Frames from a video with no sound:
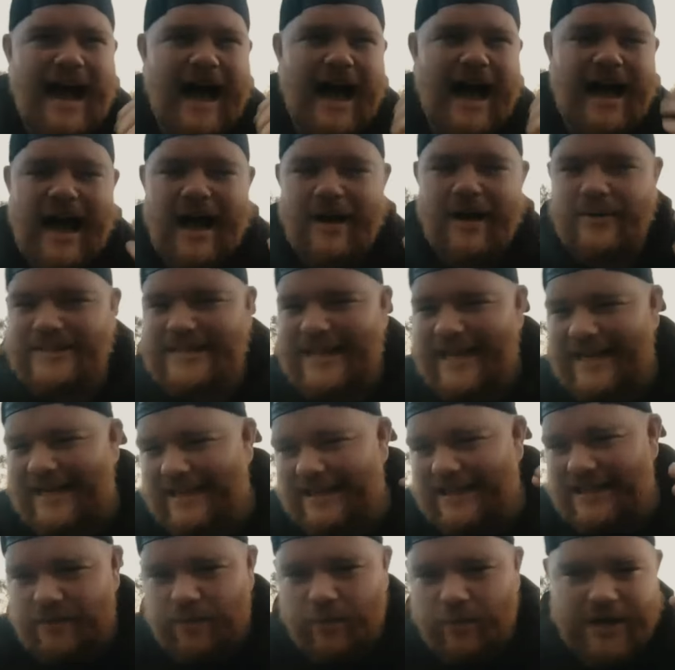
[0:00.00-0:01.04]
I, I, was like
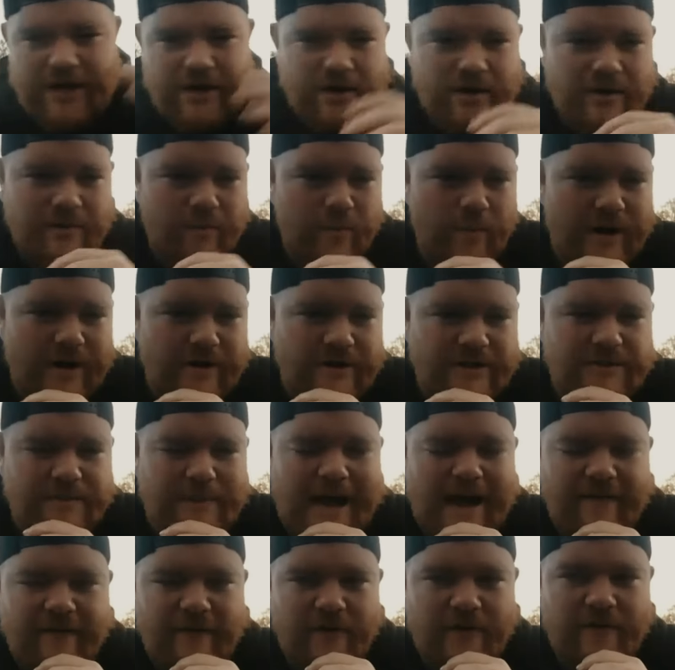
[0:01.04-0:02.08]
in this weird, weird
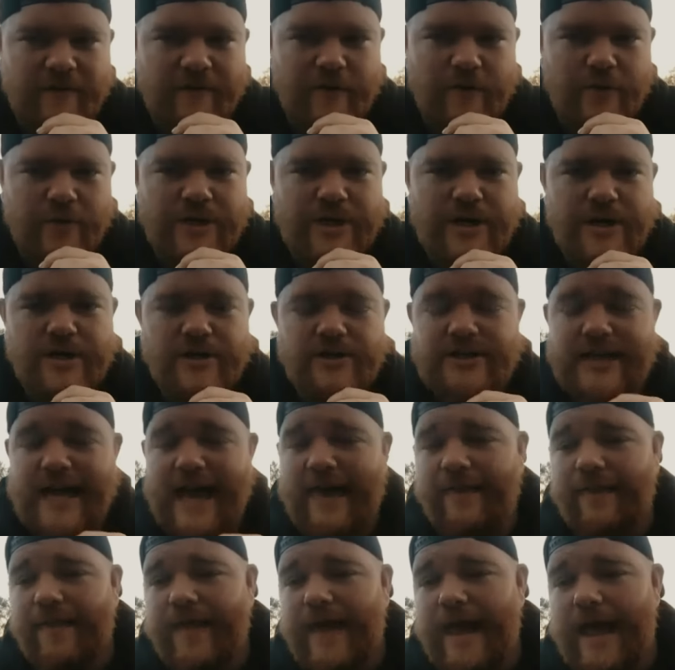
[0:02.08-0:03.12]
spot for a few years.
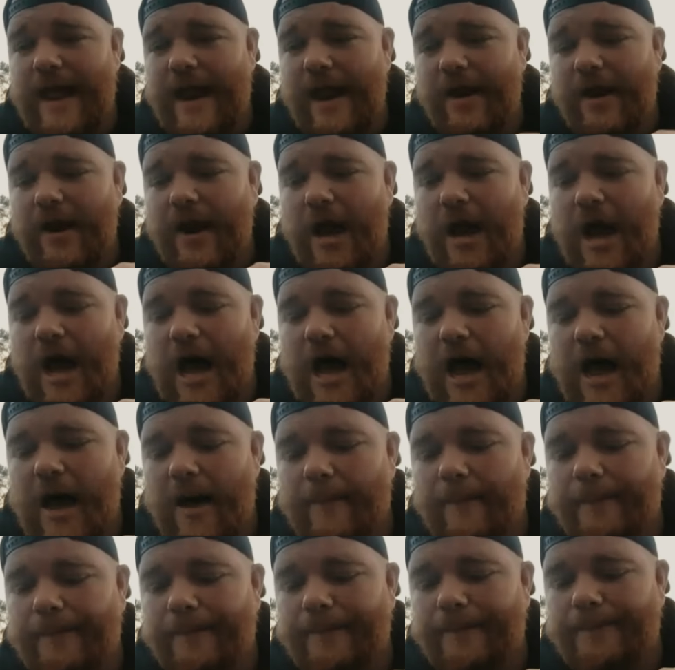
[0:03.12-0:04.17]
And then
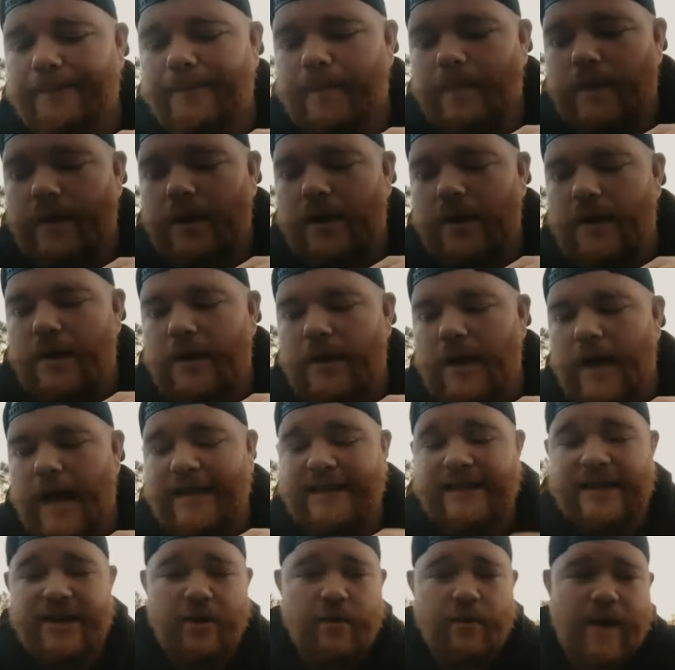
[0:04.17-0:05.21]
um, I
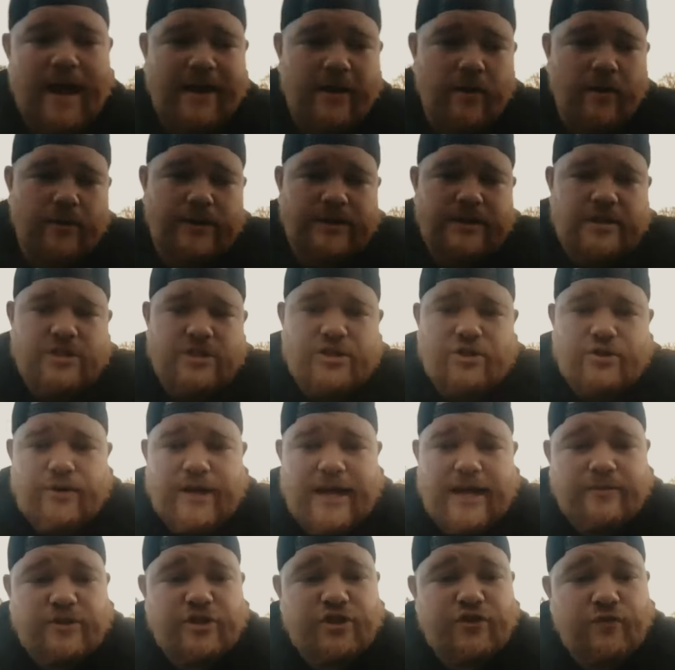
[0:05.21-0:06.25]
did a record with this dude
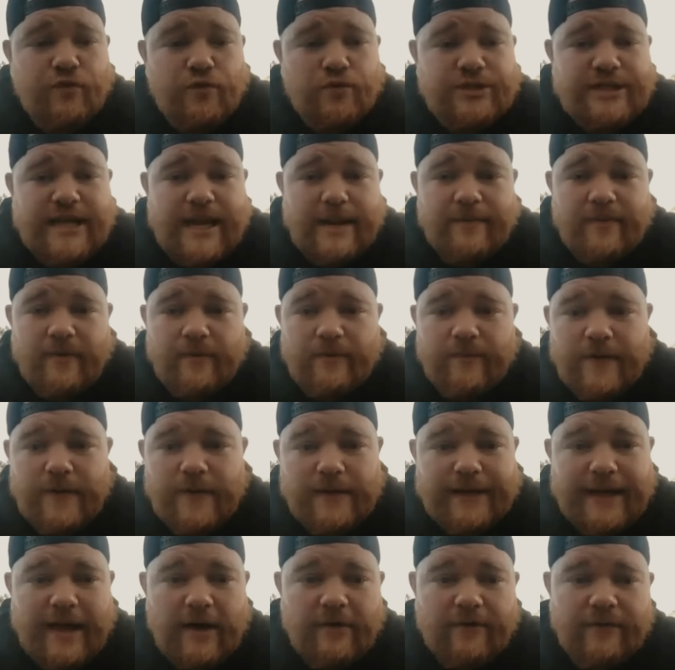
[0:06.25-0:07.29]
named Screw Tape from
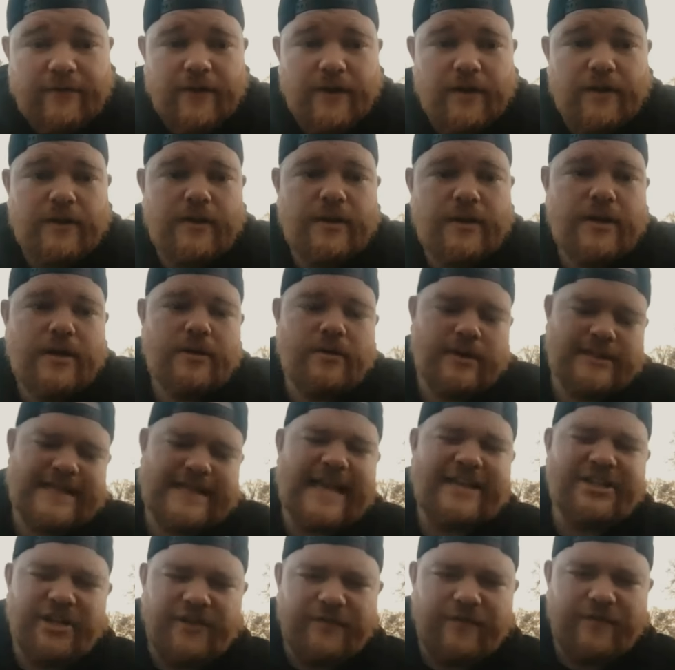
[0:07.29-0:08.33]
Philadelphia. Well, he's
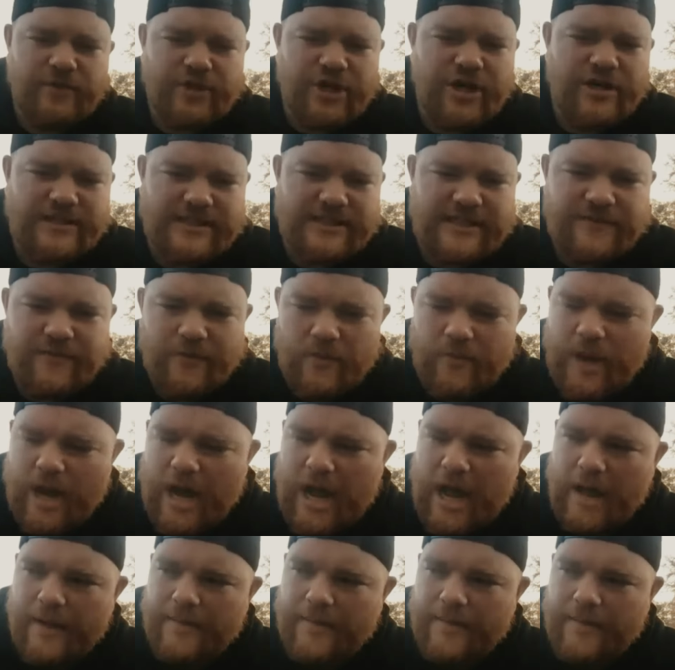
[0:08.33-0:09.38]
actually from Jersey. He's from
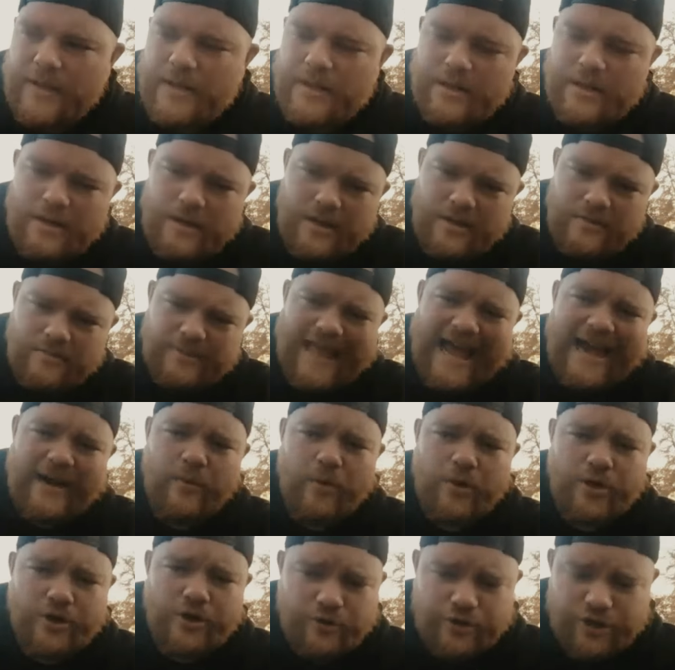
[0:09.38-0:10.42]
uh,
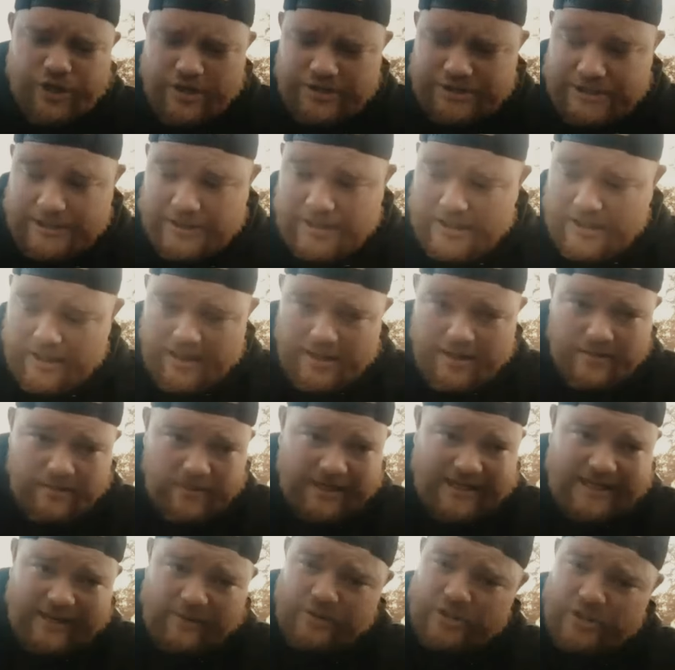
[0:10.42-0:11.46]
Blackwood, New Jersey,
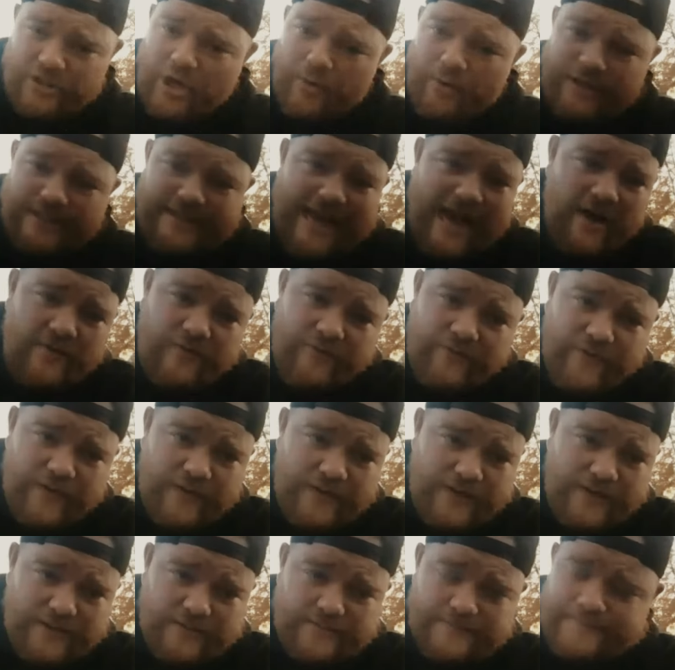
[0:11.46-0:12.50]
but he was always out in
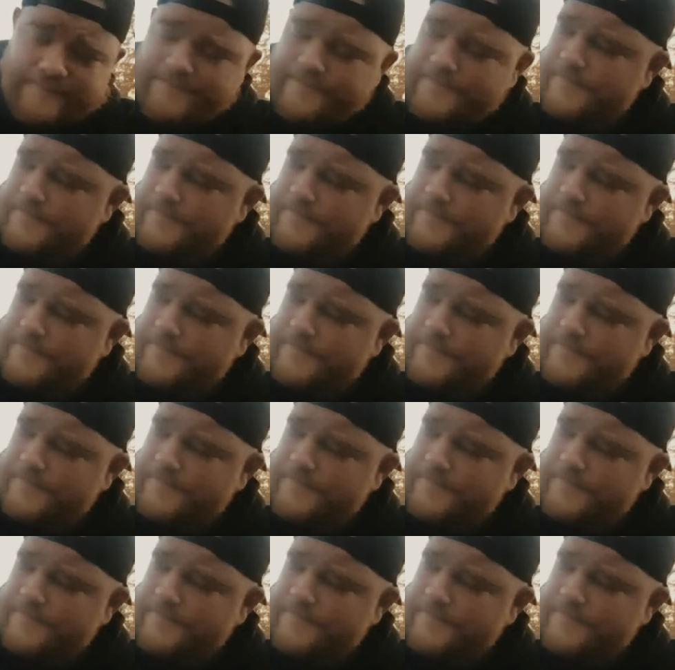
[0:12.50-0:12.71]
Philly,